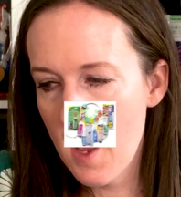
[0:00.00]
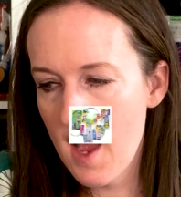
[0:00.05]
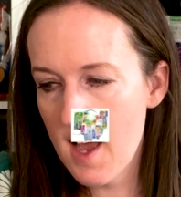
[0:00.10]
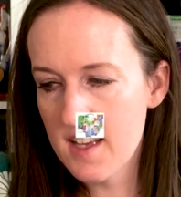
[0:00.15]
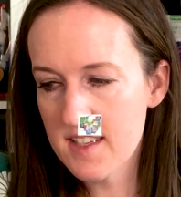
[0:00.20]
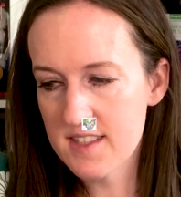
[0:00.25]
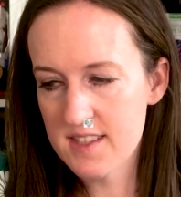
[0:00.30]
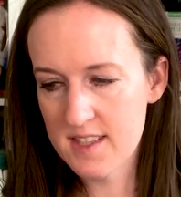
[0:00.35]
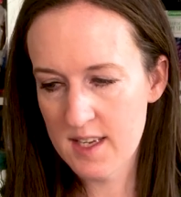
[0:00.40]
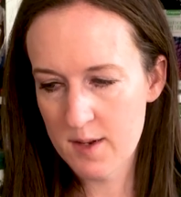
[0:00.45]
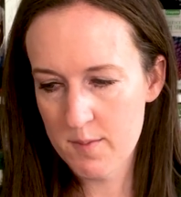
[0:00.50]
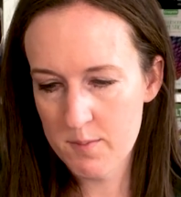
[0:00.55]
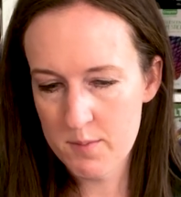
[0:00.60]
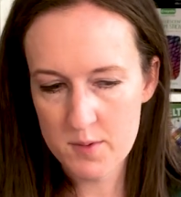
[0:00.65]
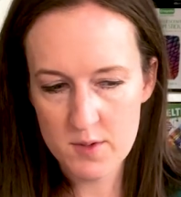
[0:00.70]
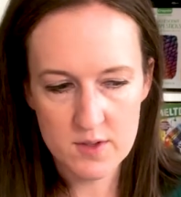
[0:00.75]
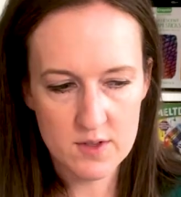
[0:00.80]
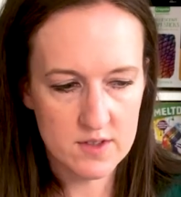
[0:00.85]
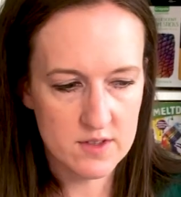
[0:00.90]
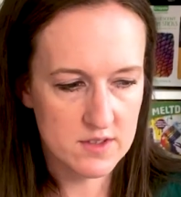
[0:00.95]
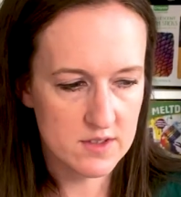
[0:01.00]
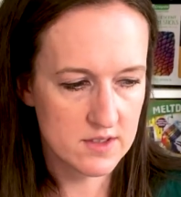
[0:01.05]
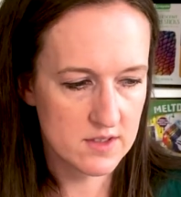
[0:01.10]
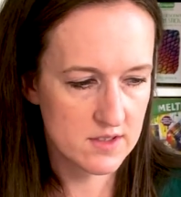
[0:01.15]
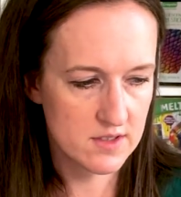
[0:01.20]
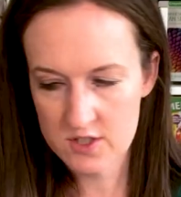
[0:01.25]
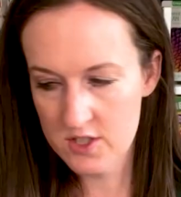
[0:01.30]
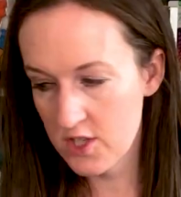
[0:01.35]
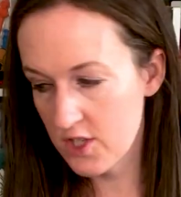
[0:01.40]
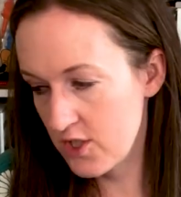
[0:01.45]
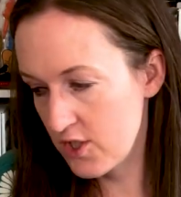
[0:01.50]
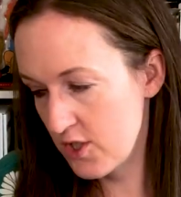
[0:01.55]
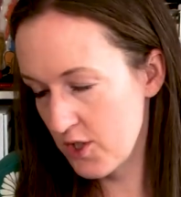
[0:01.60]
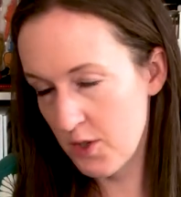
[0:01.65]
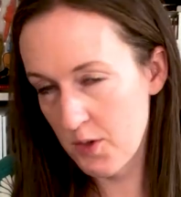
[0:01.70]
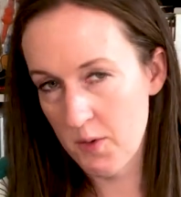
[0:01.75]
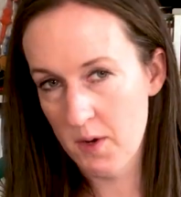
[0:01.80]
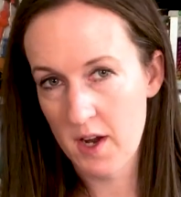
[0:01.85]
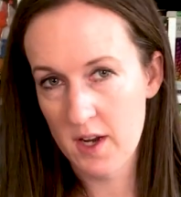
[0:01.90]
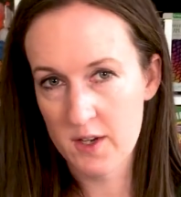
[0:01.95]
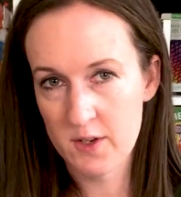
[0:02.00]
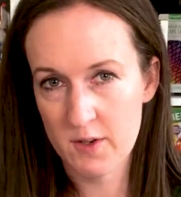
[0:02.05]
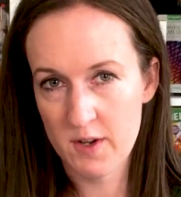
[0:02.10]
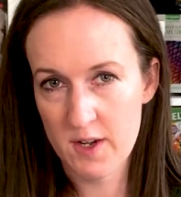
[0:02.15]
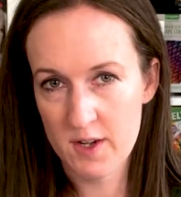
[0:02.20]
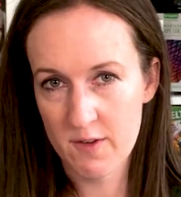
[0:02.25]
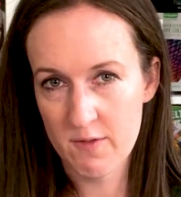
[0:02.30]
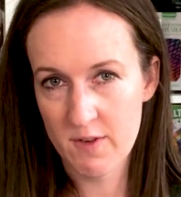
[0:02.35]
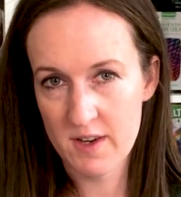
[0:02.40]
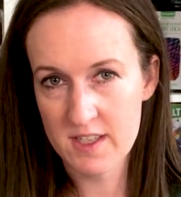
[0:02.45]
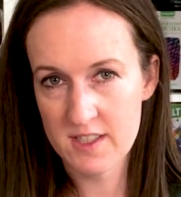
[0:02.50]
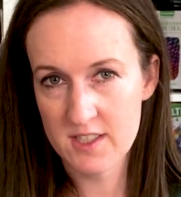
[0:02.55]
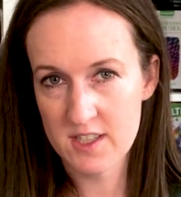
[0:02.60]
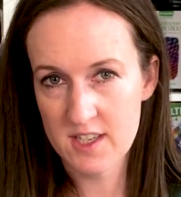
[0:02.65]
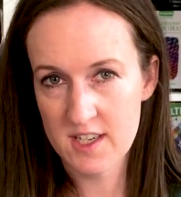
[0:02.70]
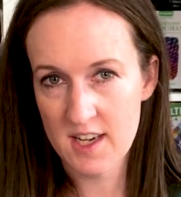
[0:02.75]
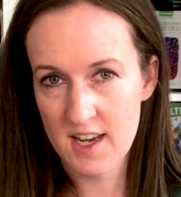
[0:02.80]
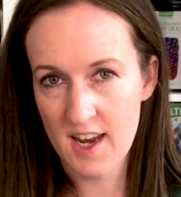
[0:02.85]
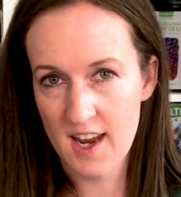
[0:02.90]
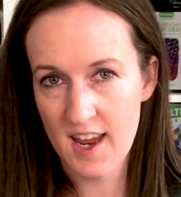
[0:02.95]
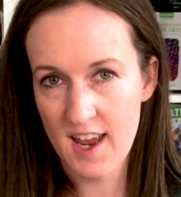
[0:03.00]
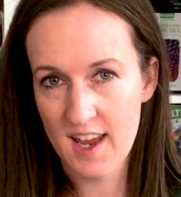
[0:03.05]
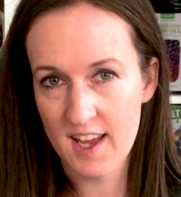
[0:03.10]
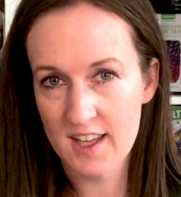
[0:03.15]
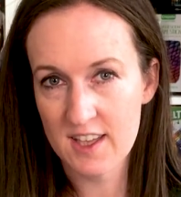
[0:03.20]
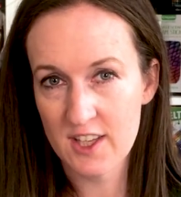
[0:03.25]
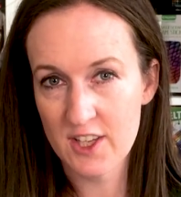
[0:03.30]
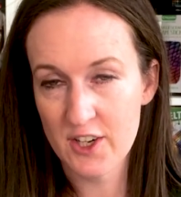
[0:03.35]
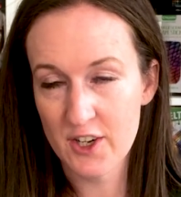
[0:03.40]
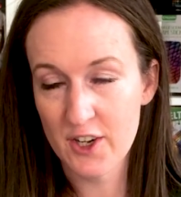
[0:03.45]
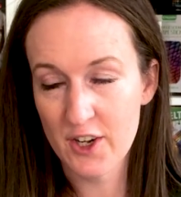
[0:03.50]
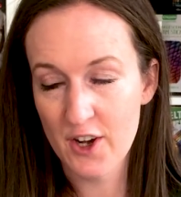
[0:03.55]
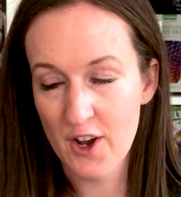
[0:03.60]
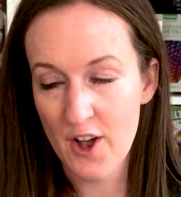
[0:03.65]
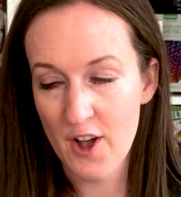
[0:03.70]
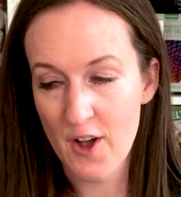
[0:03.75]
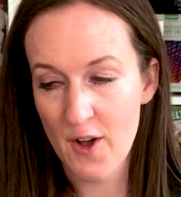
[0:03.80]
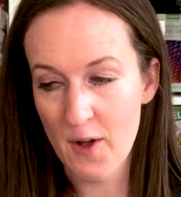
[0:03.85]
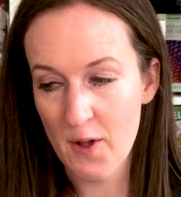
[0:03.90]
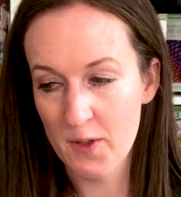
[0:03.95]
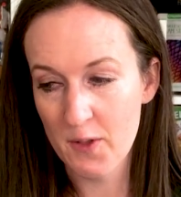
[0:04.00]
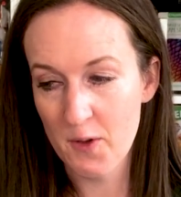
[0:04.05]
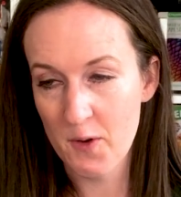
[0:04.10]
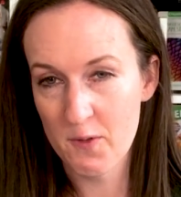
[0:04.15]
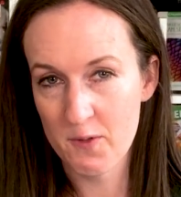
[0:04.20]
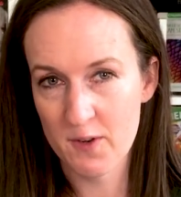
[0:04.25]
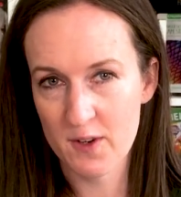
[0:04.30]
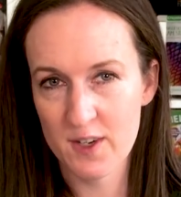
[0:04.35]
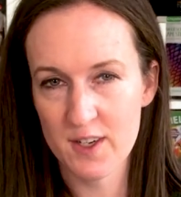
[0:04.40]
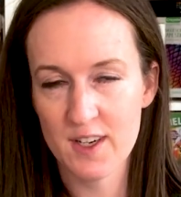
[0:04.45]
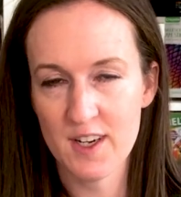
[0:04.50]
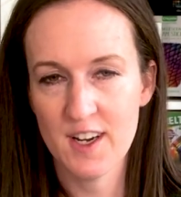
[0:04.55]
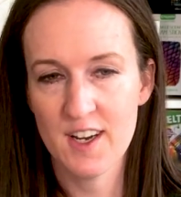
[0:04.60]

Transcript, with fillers: a sample to do at Creativation, and glitter got all over.